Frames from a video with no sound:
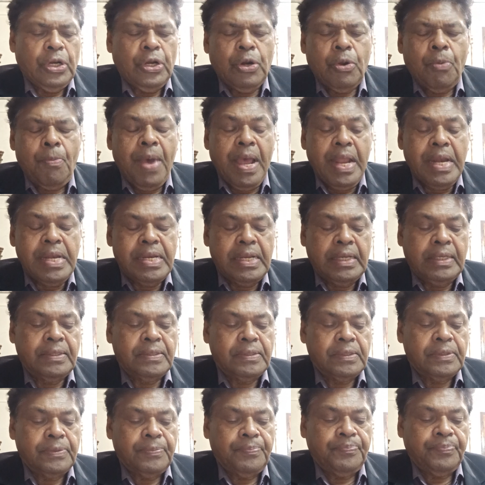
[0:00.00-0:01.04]

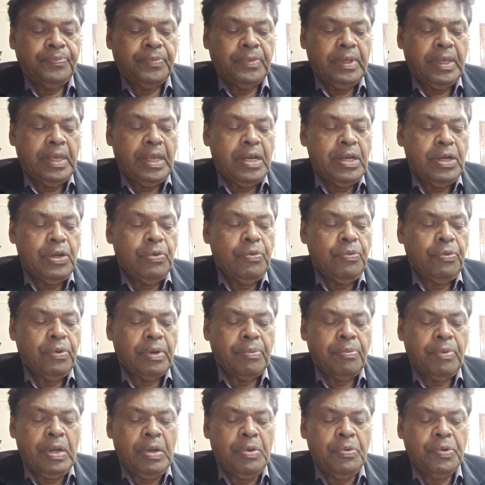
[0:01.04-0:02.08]
Knowmatics, a New
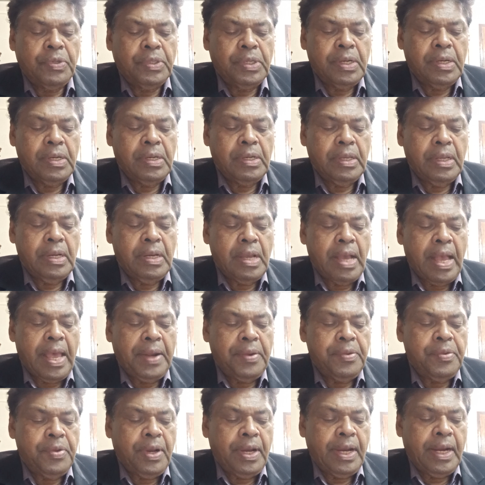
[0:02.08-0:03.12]
Revolution in
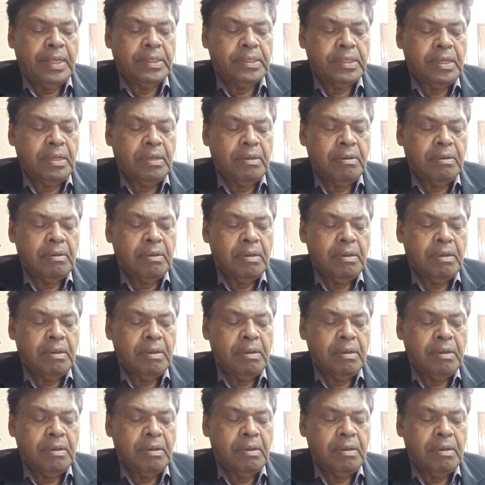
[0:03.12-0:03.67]
Higher Education,